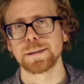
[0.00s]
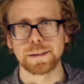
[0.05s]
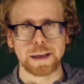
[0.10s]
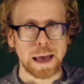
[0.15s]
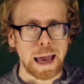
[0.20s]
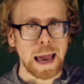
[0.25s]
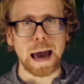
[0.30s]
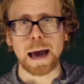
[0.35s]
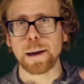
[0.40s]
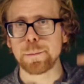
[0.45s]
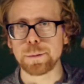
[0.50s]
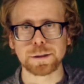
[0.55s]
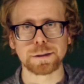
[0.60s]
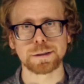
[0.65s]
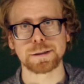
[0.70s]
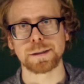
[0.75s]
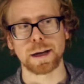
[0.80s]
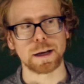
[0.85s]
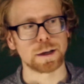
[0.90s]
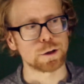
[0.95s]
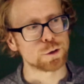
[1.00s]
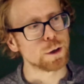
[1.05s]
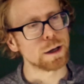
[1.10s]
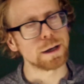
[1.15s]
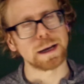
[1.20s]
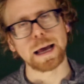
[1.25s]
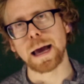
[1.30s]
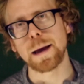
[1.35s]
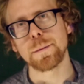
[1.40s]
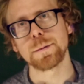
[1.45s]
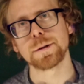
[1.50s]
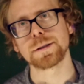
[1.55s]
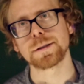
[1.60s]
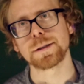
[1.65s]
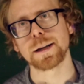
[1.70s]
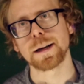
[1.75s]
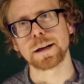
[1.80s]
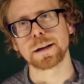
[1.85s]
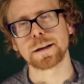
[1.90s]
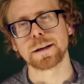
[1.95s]
Habit stack. Try and habit
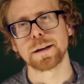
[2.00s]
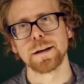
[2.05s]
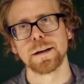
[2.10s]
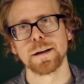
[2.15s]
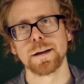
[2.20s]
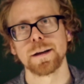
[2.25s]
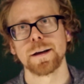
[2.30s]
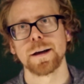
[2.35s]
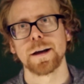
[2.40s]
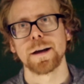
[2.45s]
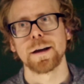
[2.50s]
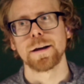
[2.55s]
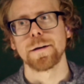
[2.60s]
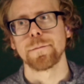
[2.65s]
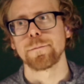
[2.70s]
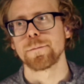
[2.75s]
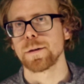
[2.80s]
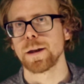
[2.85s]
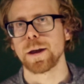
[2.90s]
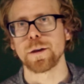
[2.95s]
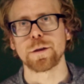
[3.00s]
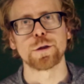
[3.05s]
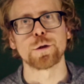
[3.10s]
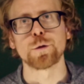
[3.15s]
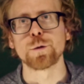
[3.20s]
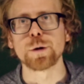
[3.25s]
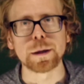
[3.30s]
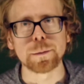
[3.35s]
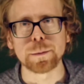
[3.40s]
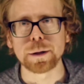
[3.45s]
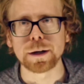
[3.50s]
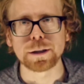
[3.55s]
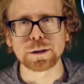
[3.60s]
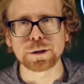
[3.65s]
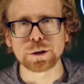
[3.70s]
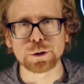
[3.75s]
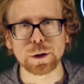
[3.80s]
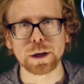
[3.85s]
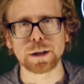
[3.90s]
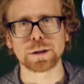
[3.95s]
stack a 3-minute
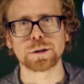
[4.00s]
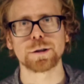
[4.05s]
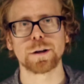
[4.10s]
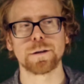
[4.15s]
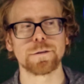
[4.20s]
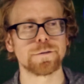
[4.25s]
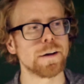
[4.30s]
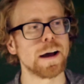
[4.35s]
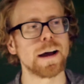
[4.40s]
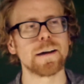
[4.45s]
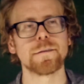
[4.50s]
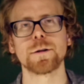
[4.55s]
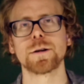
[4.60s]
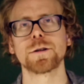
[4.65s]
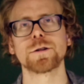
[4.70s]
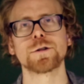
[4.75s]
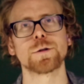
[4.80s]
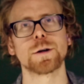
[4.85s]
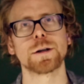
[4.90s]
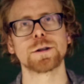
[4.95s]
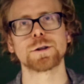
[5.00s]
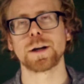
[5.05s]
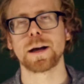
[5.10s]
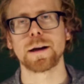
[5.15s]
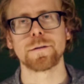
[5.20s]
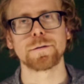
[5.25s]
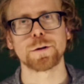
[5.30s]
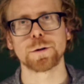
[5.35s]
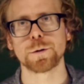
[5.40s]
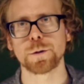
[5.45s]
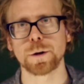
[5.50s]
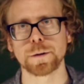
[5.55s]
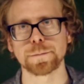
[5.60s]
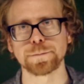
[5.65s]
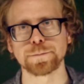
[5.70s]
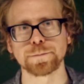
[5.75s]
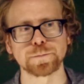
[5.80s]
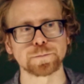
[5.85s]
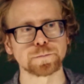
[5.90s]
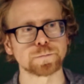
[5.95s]
stretch, a 5-minute stretch after your run.
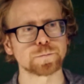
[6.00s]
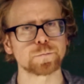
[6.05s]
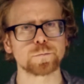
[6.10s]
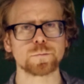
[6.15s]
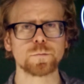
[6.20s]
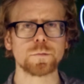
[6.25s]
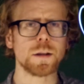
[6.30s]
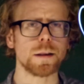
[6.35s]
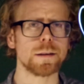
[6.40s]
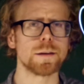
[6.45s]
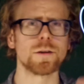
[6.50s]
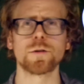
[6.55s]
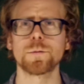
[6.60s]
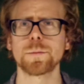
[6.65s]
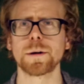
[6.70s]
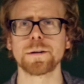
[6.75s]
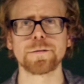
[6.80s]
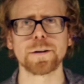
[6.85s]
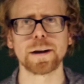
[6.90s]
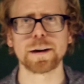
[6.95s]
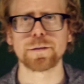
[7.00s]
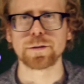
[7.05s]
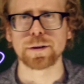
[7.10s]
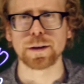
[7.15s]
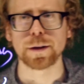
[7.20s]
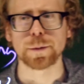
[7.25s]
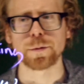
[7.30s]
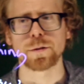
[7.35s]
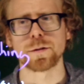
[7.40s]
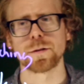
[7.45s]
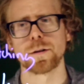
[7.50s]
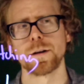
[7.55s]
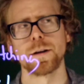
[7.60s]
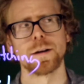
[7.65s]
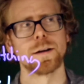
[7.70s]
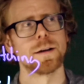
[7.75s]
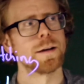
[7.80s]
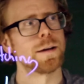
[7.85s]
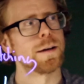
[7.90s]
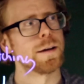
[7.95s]
These are my 5 tips.
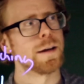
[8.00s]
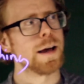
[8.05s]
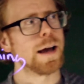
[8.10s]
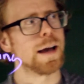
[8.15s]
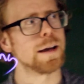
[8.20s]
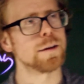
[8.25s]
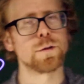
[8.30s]
I